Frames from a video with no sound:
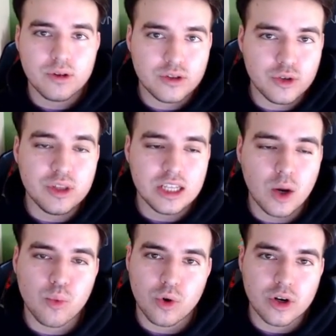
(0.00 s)
to the
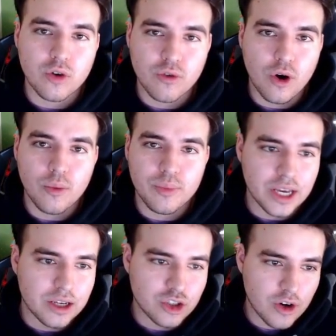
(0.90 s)
number one overall
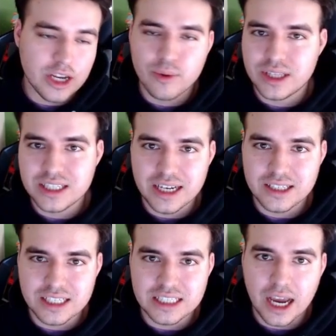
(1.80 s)
pick, trading with the
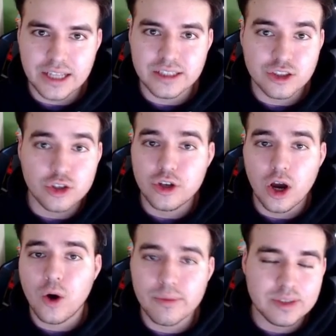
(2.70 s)
Tennessee Titans to
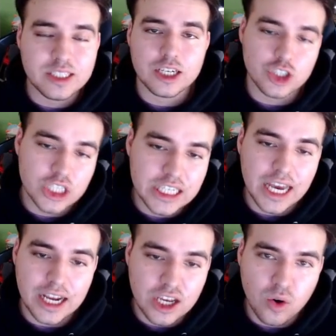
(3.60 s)
go and potentially get
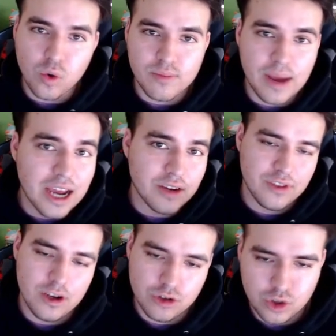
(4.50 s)
a quarterback of
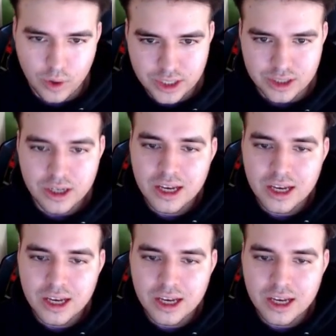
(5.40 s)
their choice.